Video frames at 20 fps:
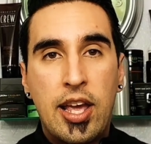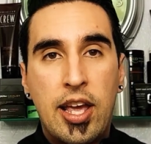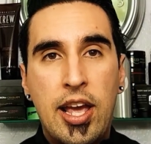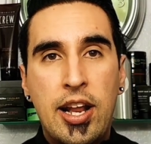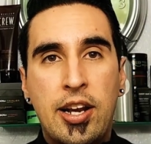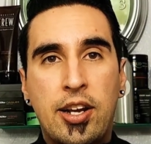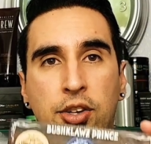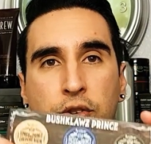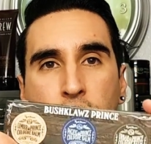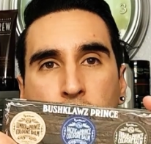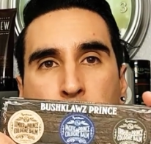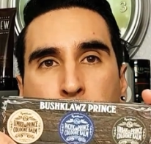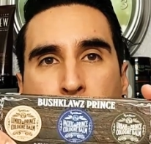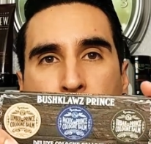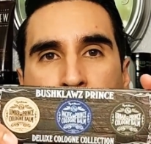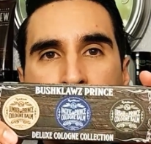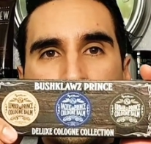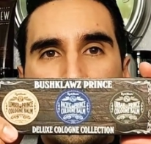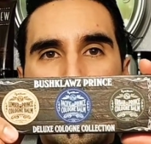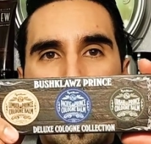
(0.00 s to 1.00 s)
in a
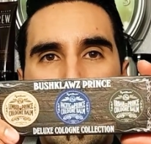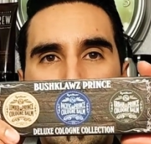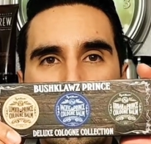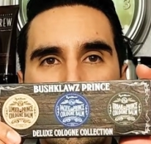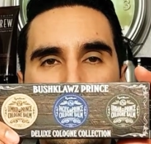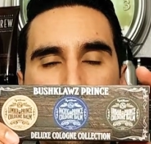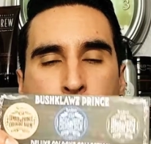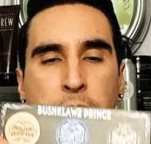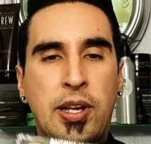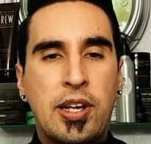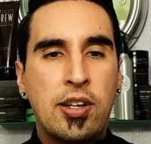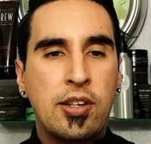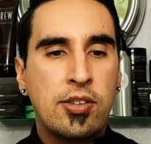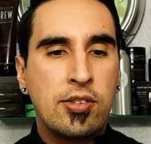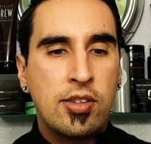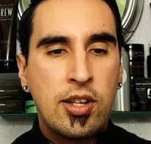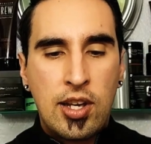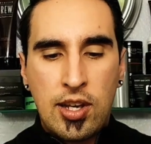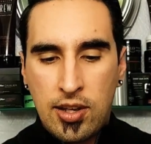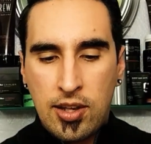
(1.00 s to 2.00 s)
triple set like this
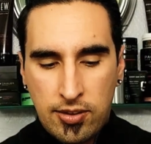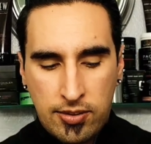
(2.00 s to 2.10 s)
because